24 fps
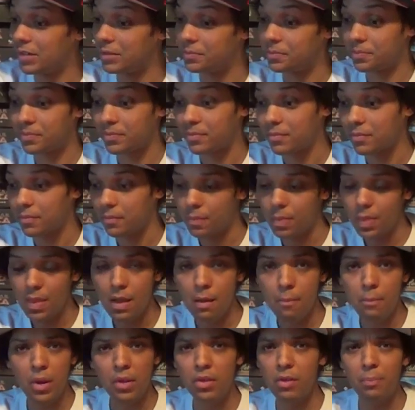him.
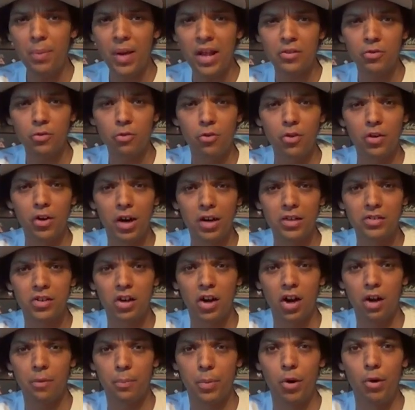But the best organised
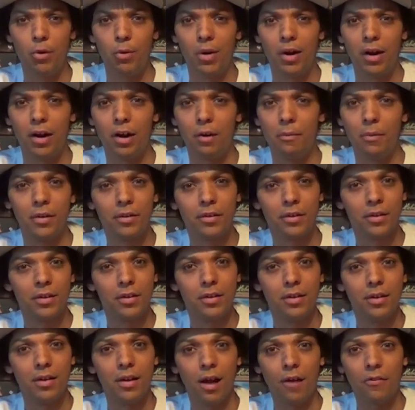car boot um,
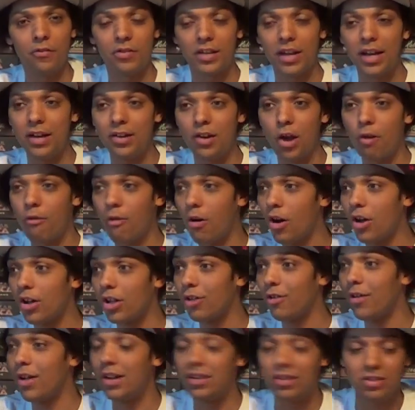I've seen, no
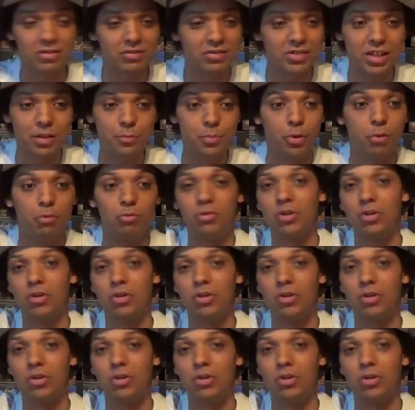arguing, just simple